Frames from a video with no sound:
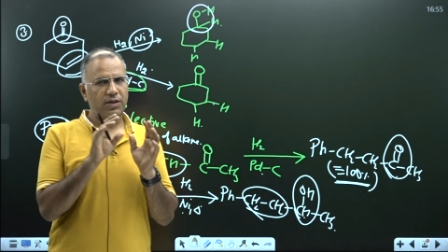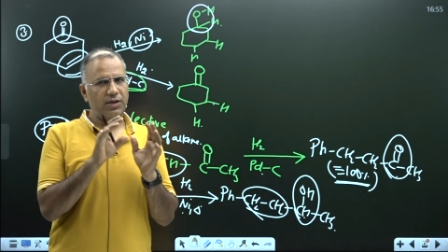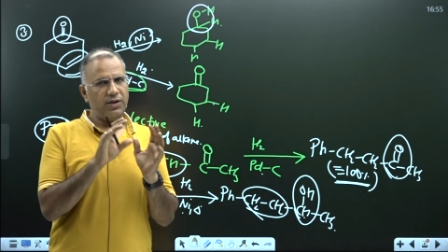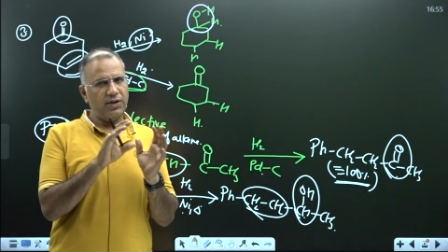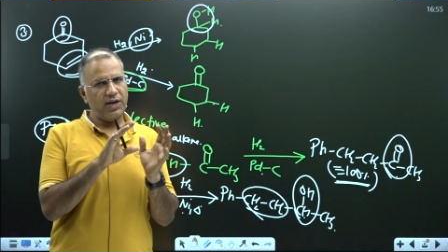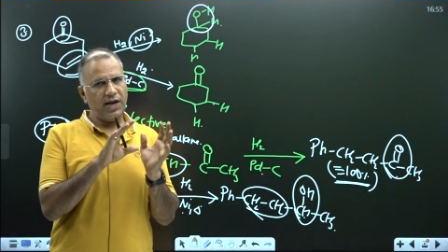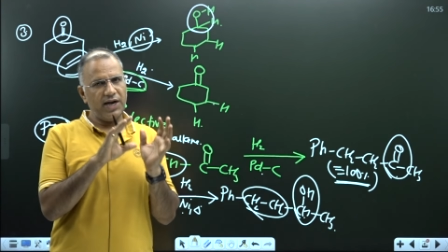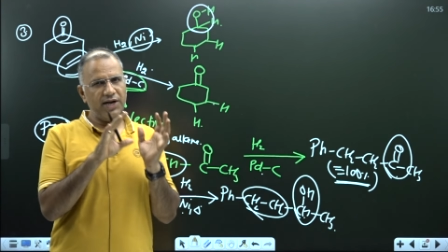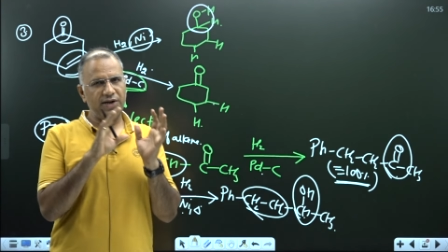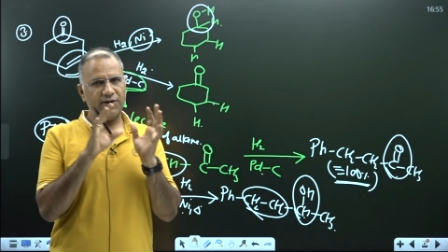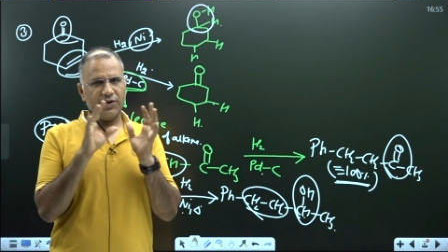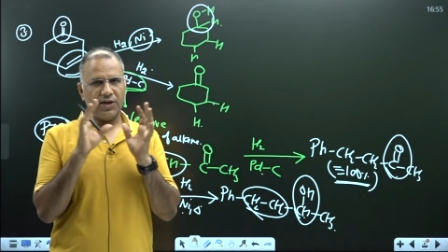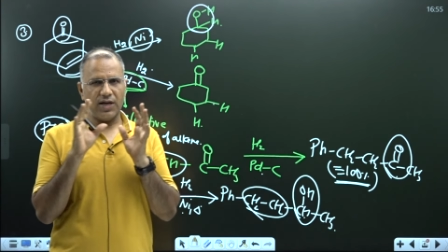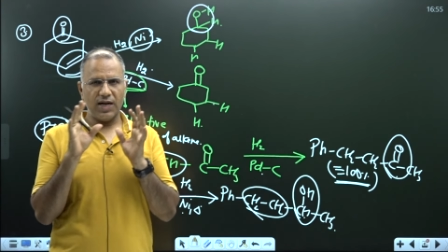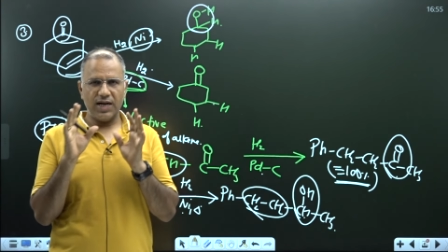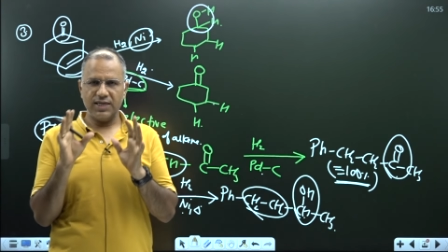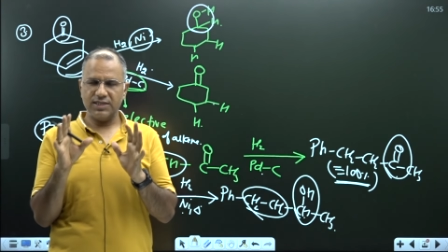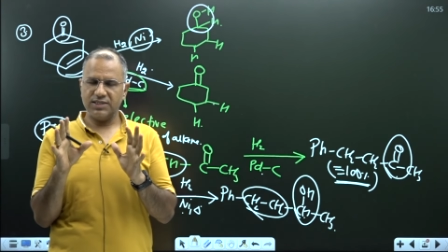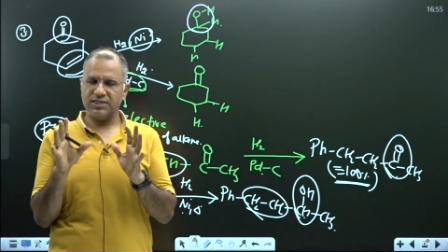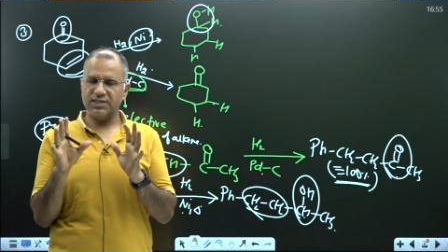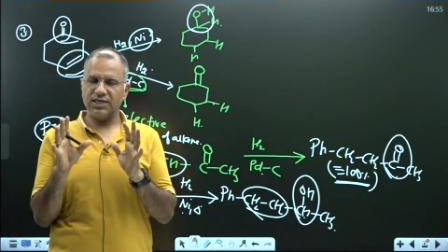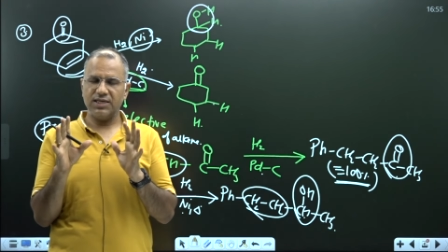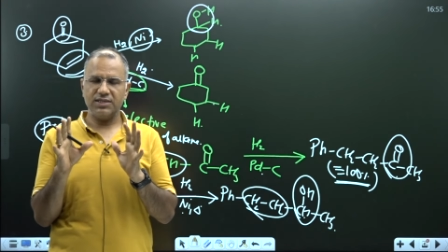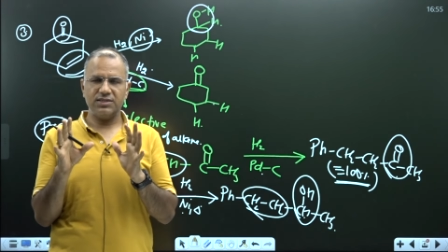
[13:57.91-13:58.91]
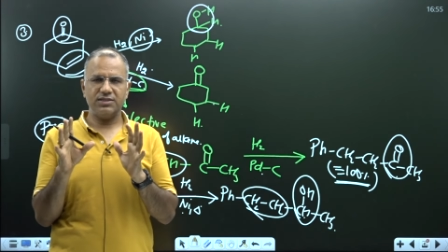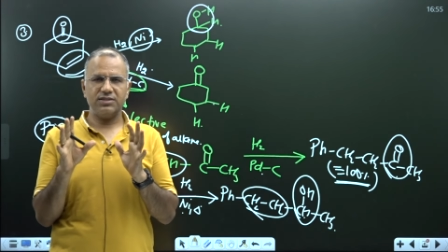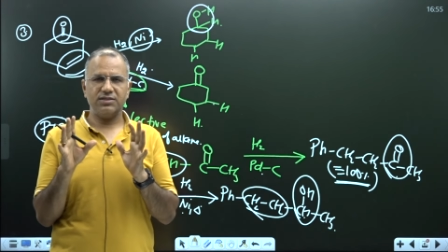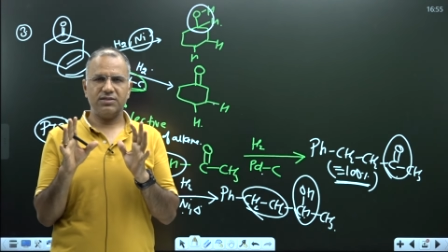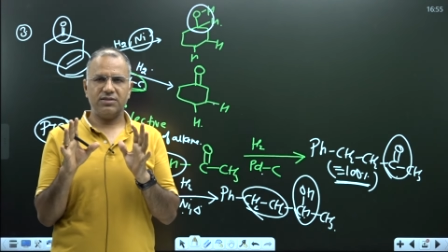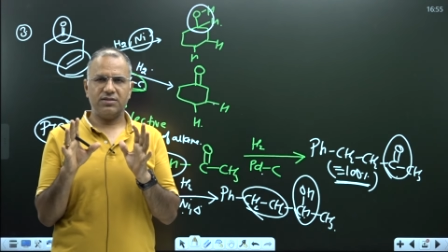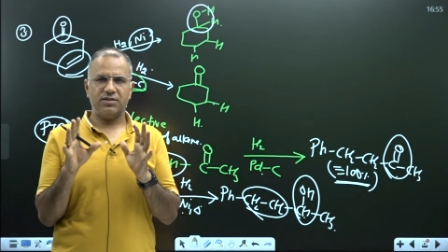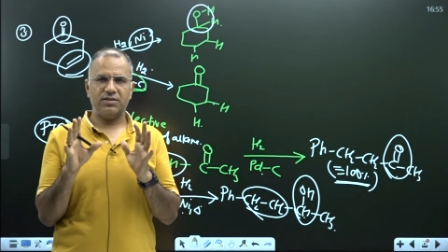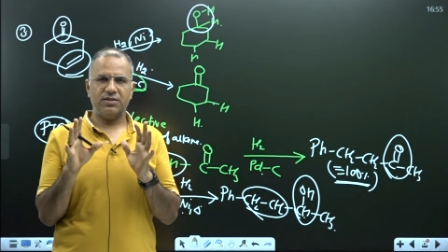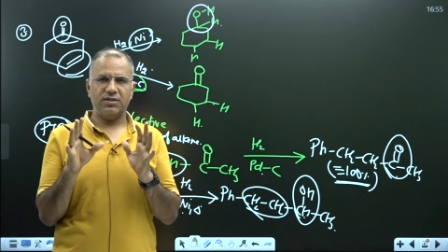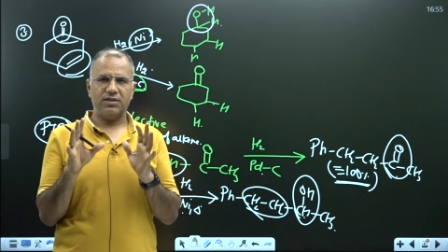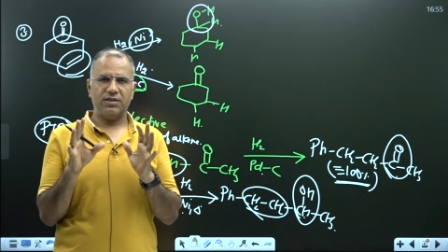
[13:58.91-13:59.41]
write answers,
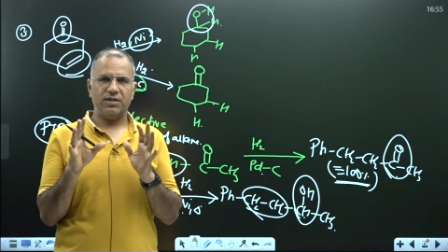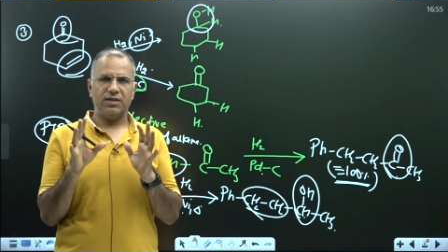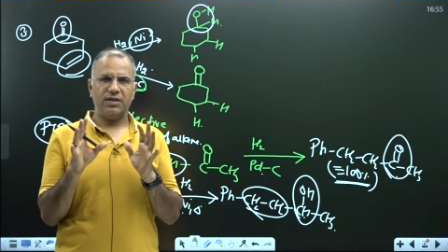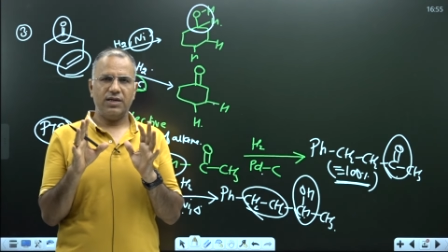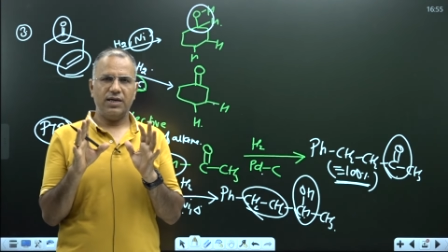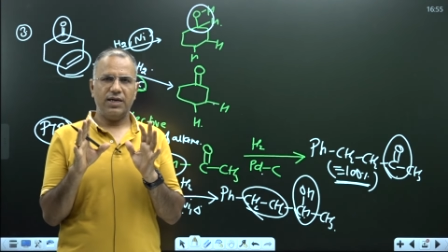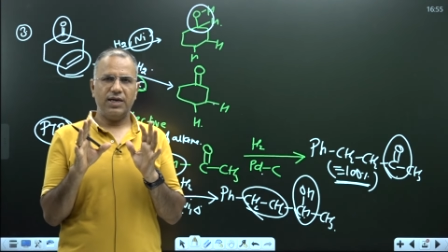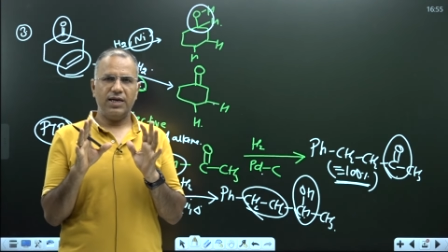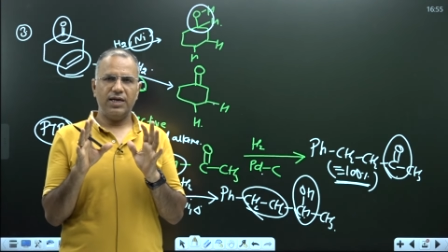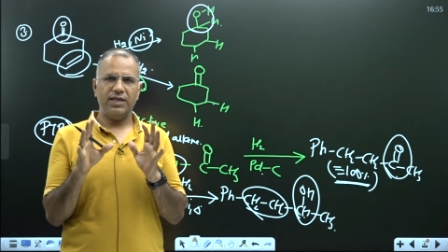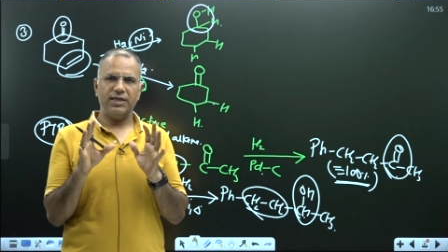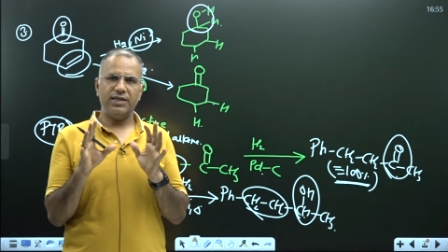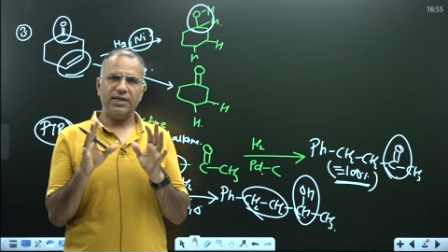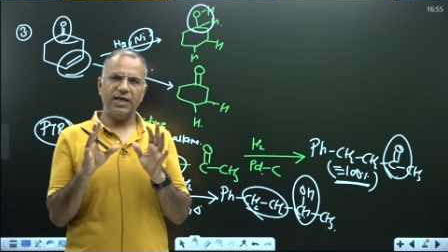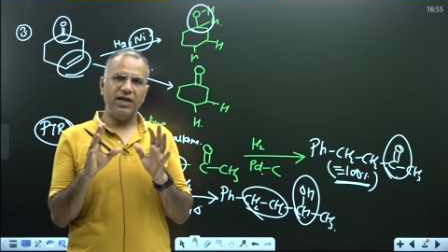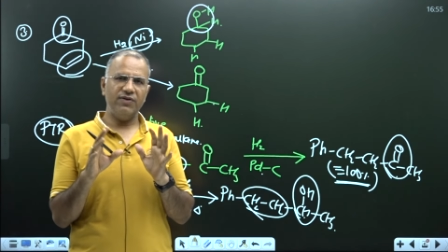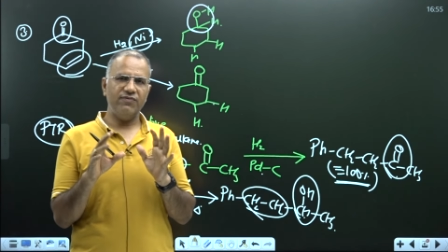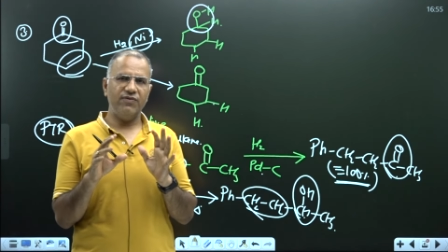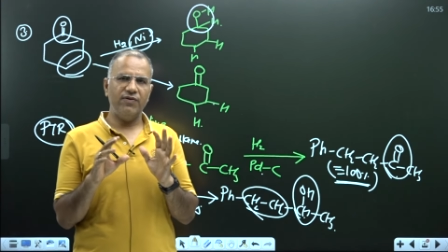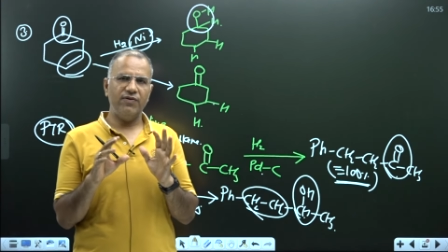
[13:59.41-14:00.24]
and then